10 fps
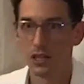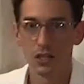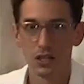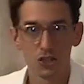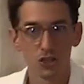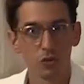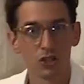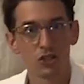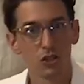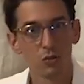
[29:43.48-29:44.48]
there's no
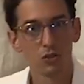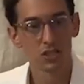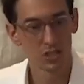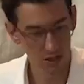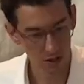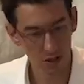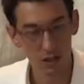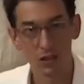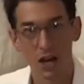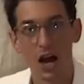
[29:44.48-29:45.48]
excuse.
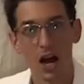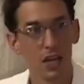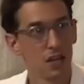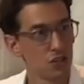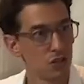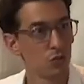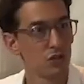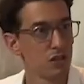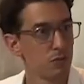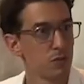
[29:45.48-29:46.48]
The highest
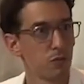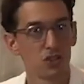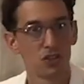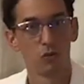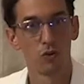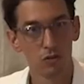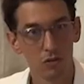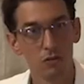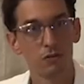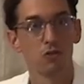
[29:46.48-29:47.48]
wisdom is possible,
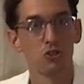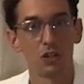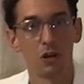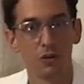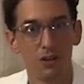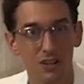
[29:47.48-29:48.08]
full stop.